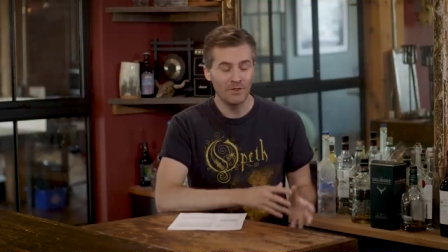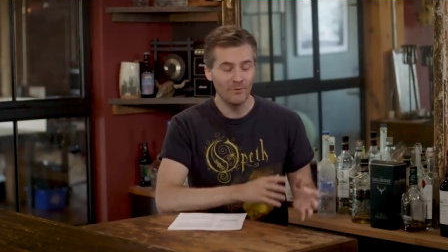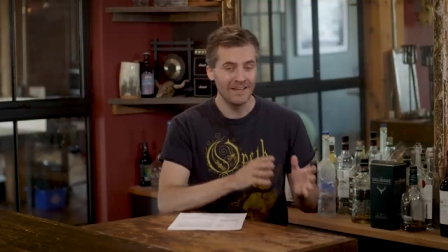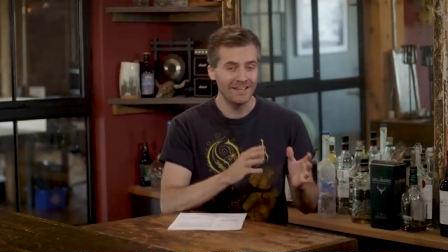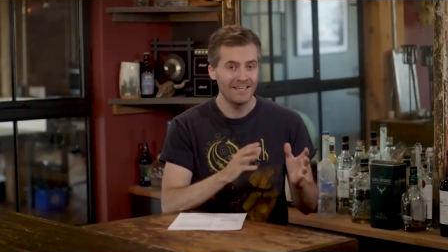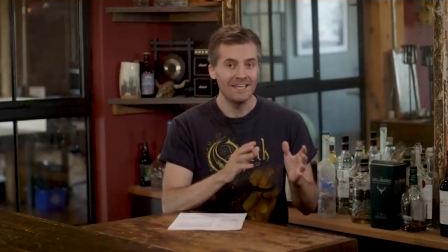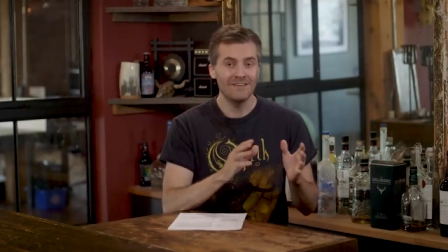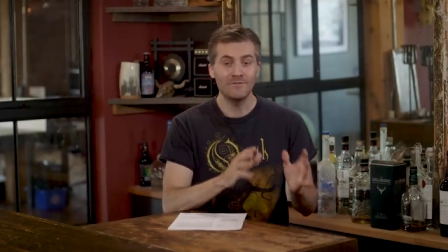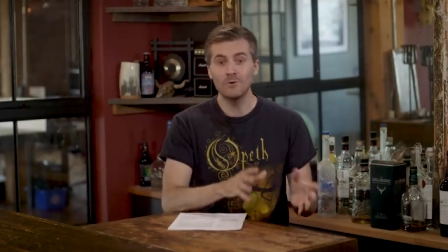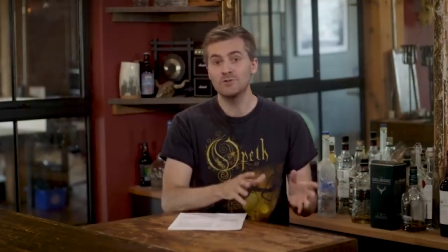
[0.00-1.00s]
by the way,
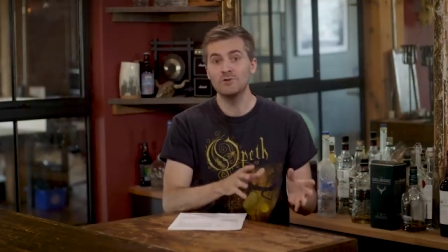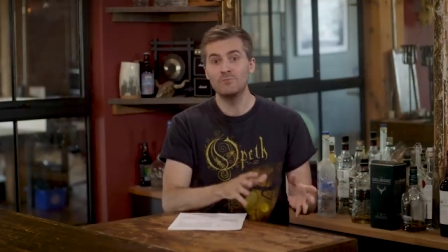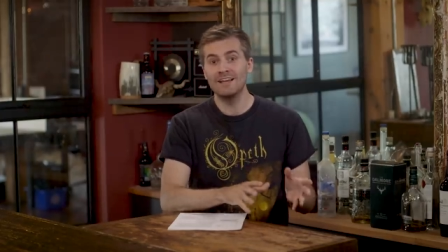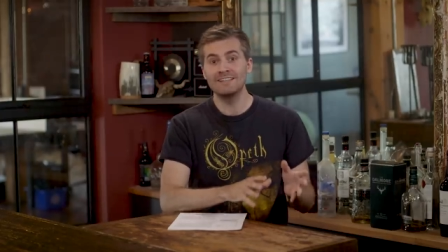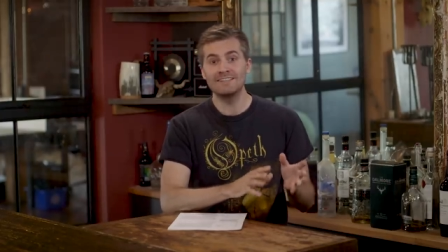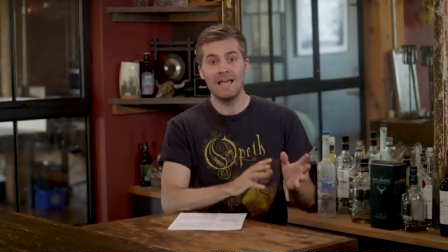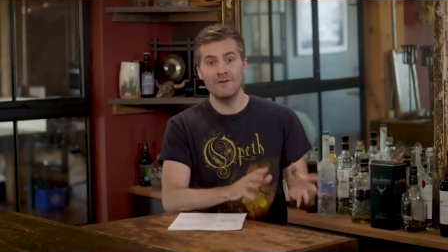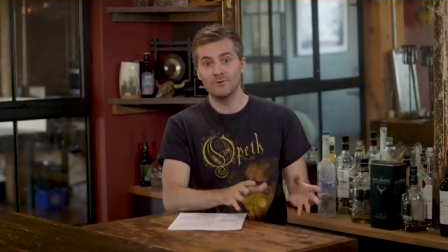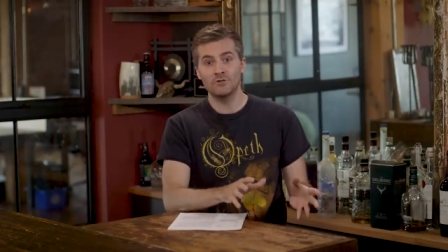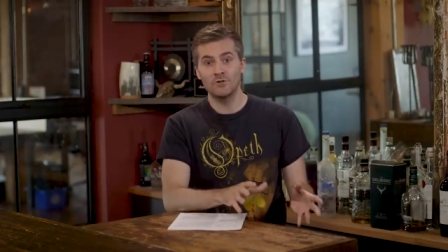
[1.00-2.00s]
if those two bands
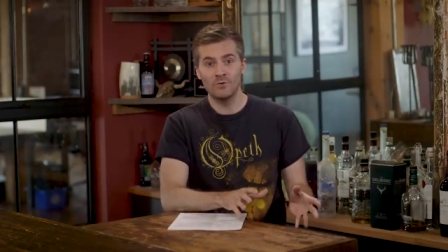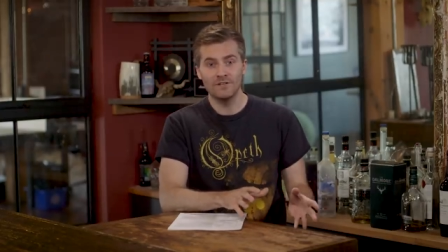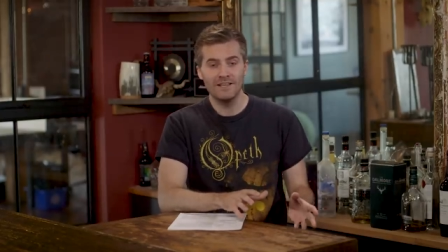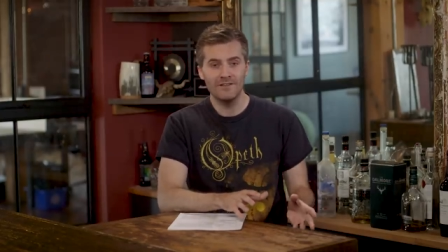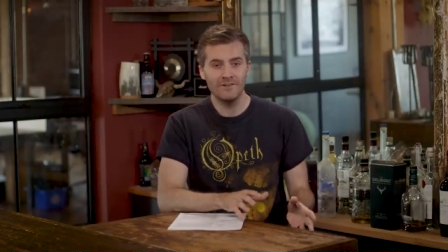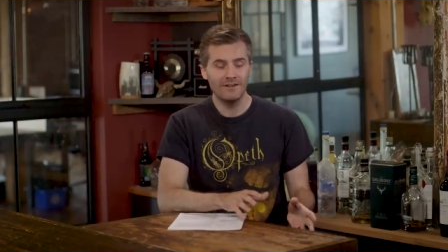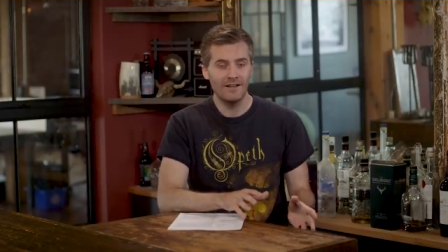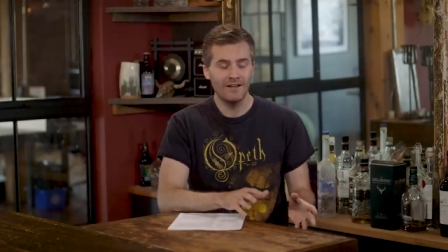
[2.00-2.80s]
ever tour together,